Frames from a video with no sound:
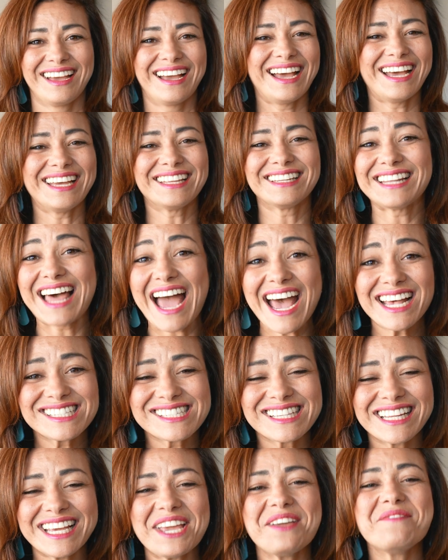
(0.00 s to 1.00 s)
And
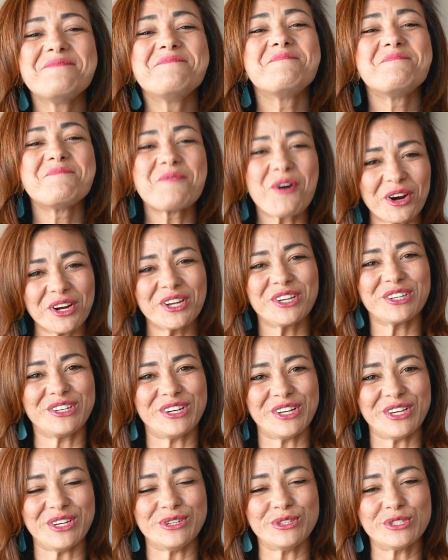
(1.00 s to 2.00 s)
lastly, more good
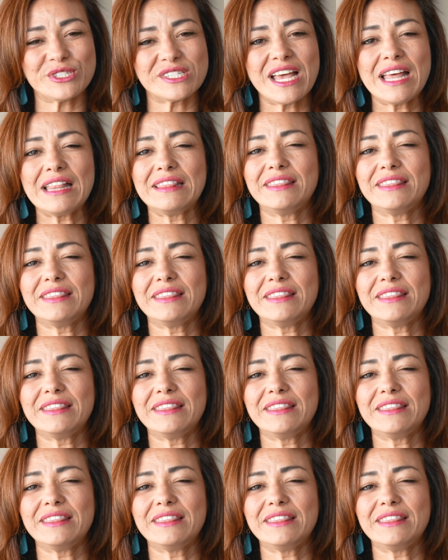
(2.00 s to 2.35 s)
news.